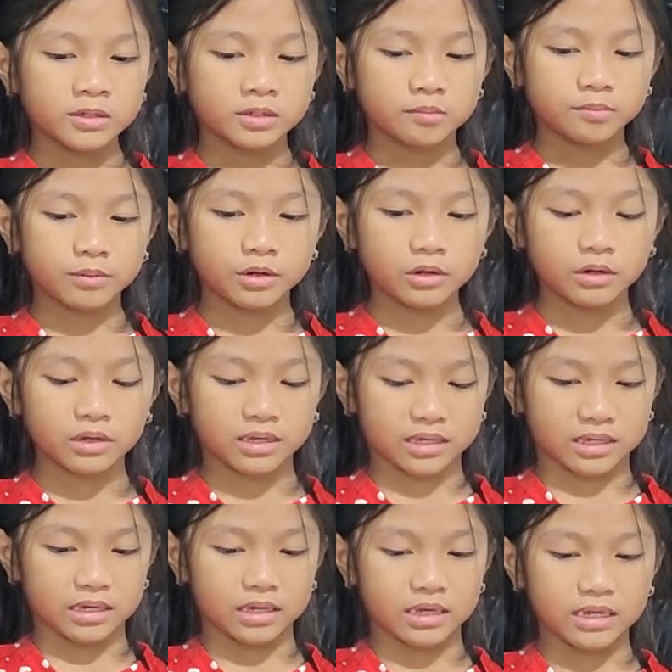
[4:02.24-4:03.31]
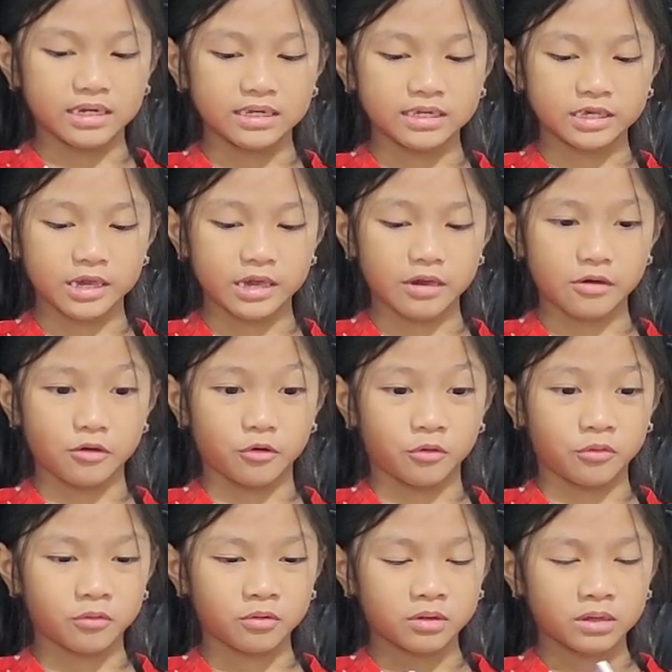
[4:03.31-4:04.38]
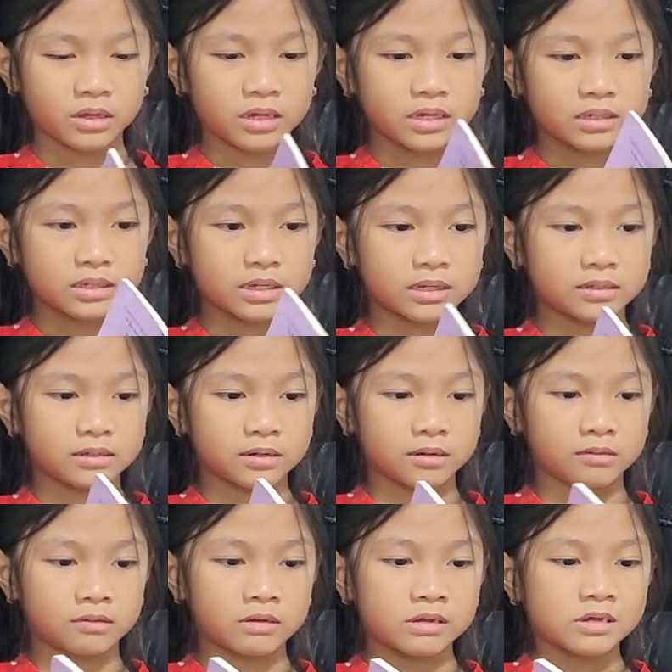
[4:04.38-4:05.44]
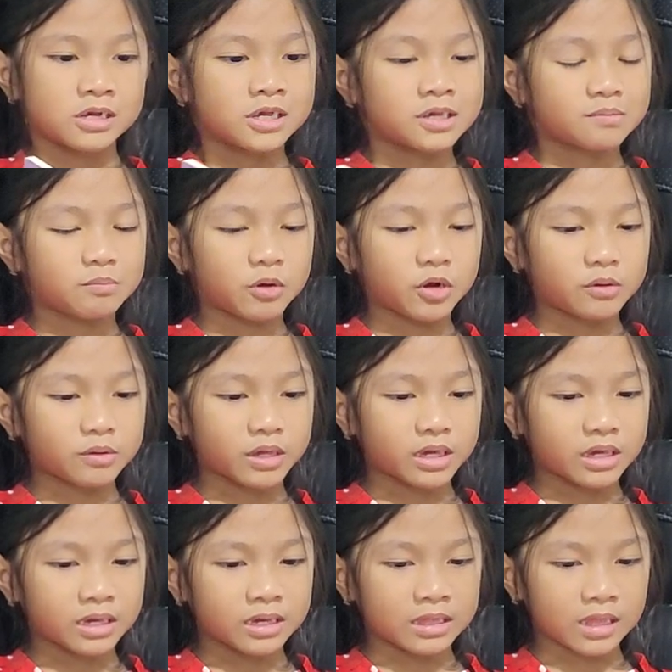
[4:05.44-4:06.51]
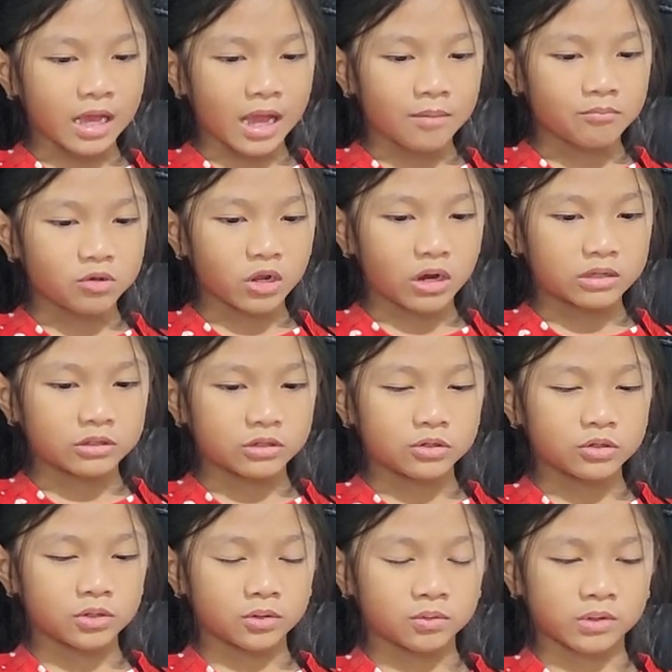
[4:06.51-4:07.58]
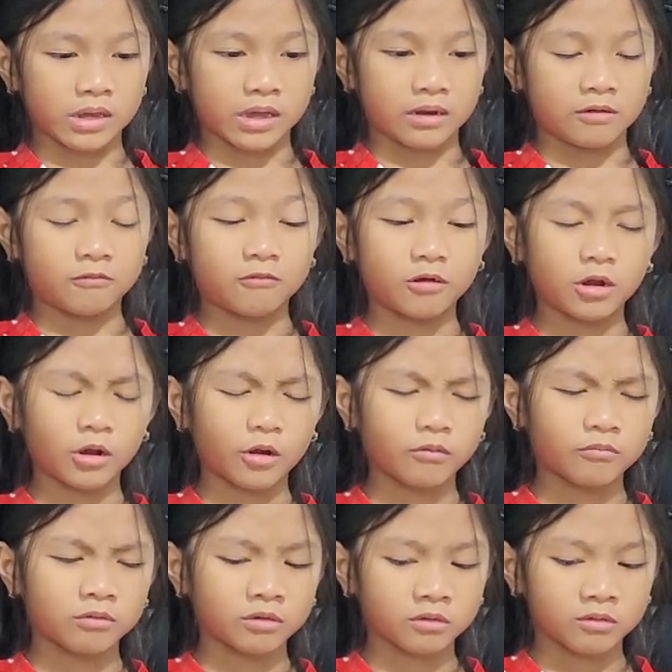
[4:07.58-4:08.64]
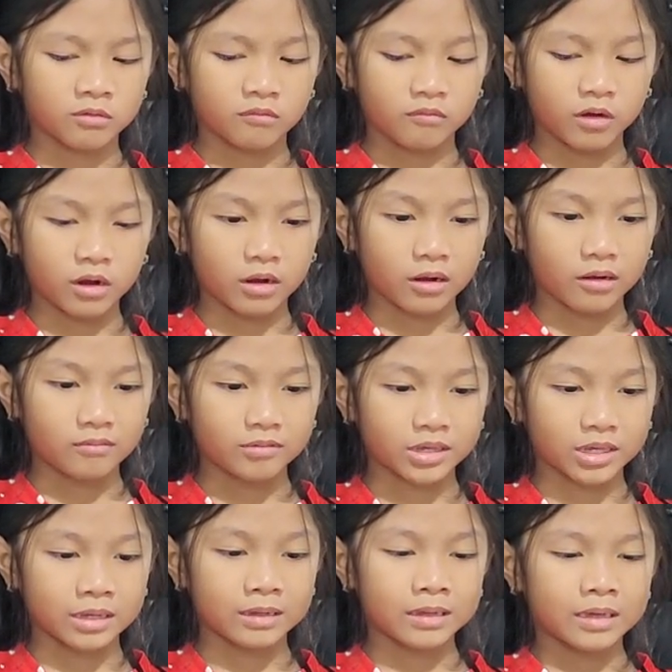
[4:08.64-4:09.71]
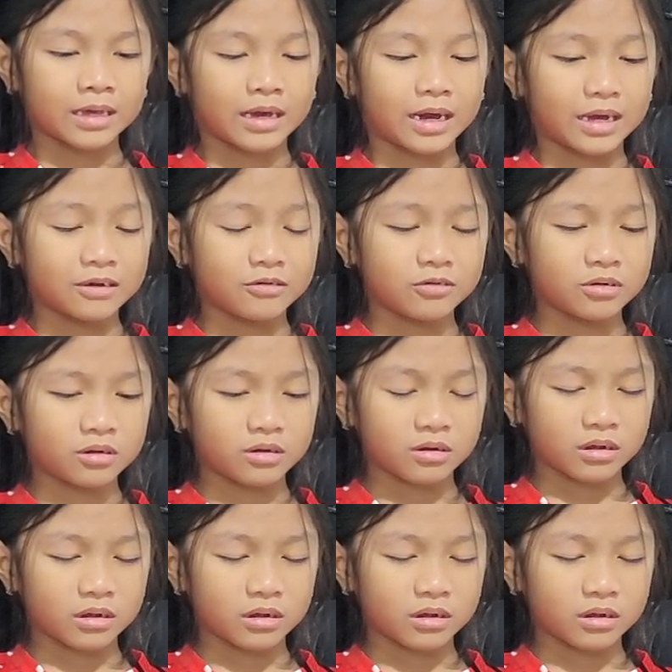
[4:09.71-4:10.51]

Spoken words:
Sparky, it is you, said Joe. Sparky climbed down to Joe's head. Where are we? I do